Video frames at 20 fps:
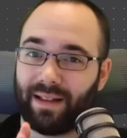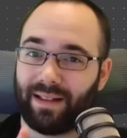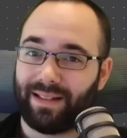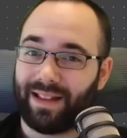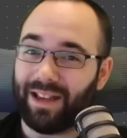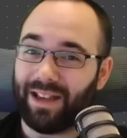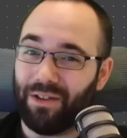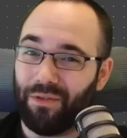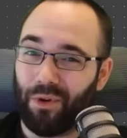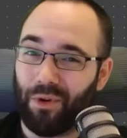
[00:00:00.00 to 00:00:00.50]

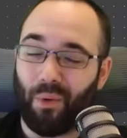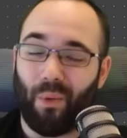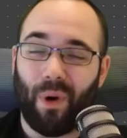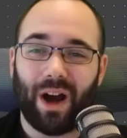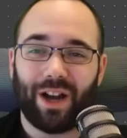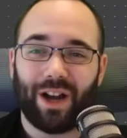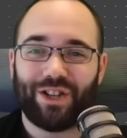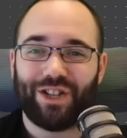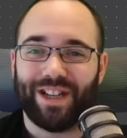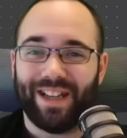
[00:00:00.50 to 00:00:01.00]
Thank you for
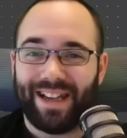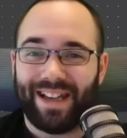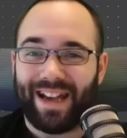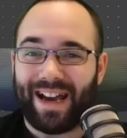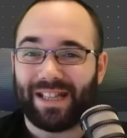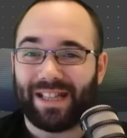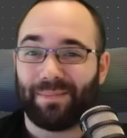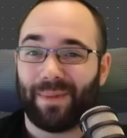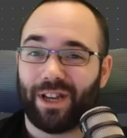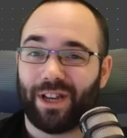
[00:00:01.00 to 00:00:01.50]
watching,
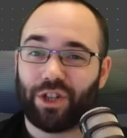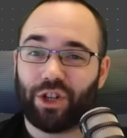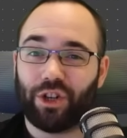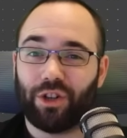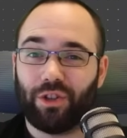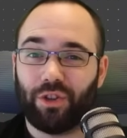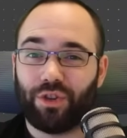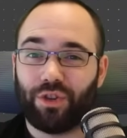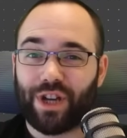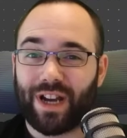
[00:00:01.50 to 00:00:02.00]
guys. Make sure
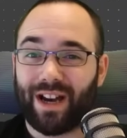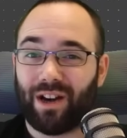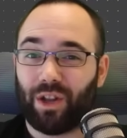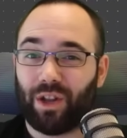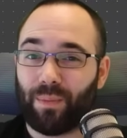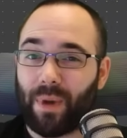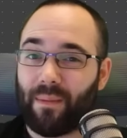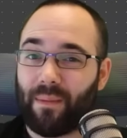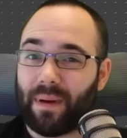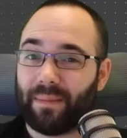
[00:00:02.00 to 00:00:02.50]
to check out
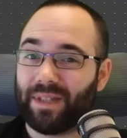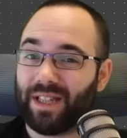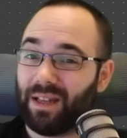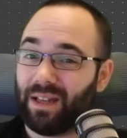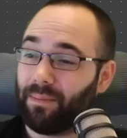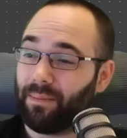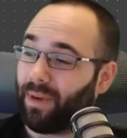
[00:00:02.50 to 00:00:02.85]
my website,